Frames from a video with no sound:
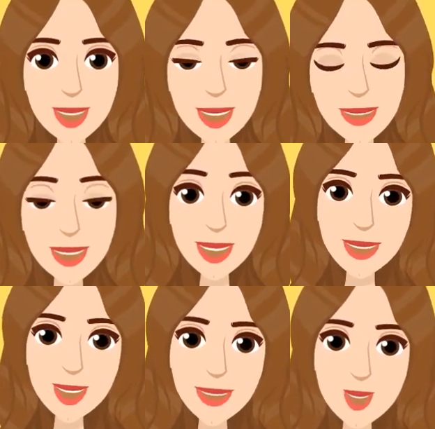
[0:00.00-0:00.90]
entity
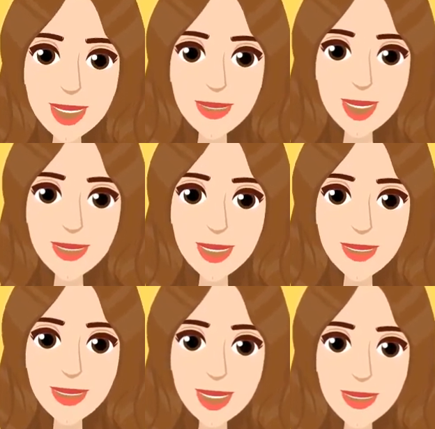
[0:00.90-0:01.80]
of this
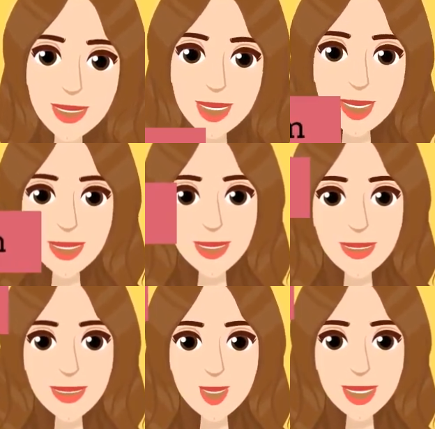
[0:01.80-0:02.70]
catheter-associated
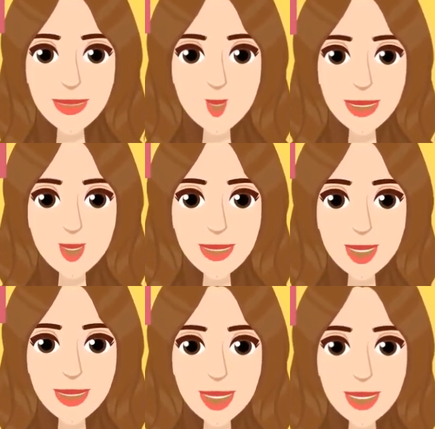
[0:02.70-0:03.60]
urinary tract
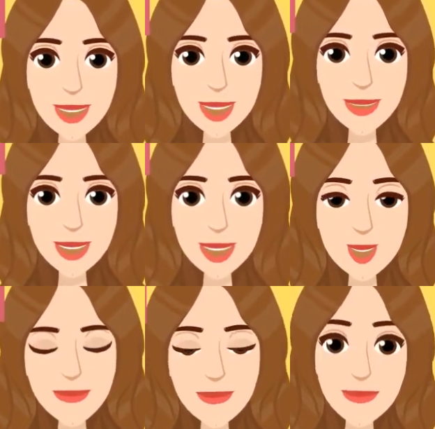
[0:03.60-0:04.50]
infection care bundle,
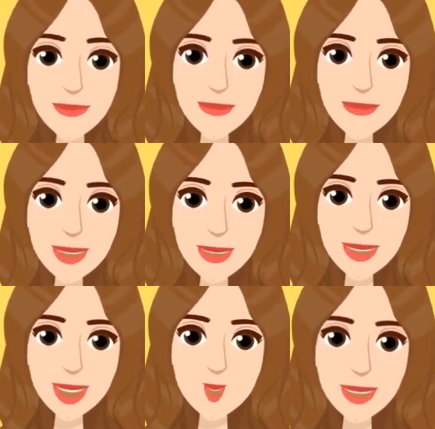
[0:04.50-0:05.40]
we
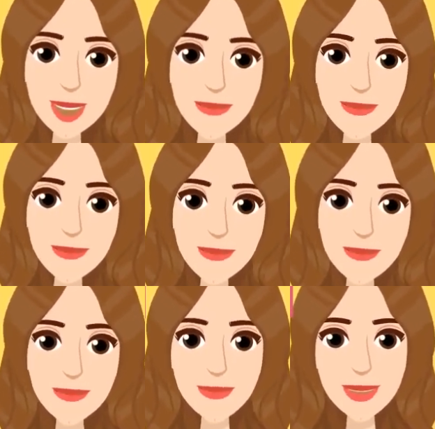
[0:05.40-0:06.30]
have the
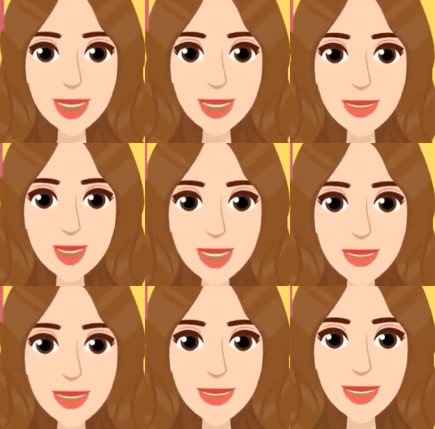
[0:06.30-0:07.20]
maintain
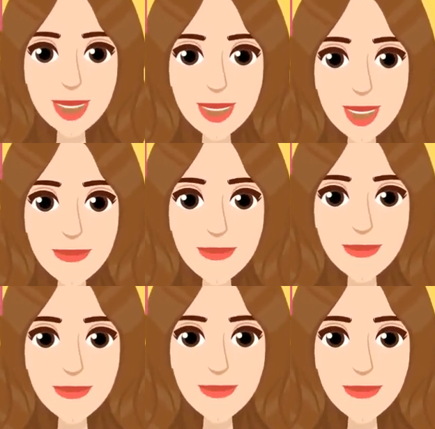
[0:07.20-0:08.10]
closed system.
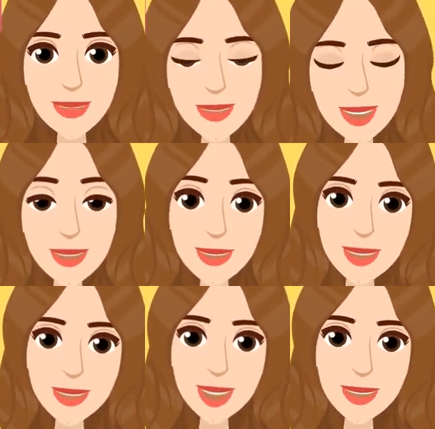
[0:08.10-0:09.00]
Maintaining
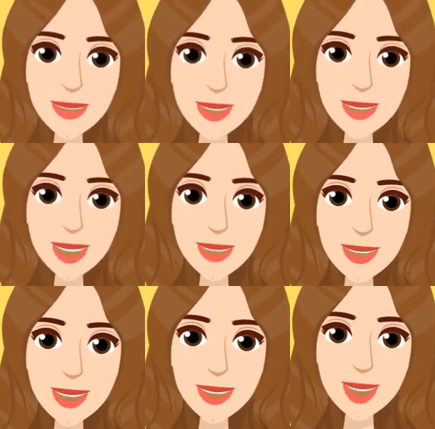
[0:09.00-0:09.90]
the sterility
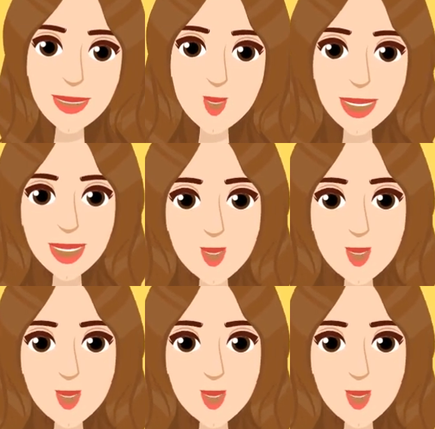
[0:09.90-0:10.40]
is its objective.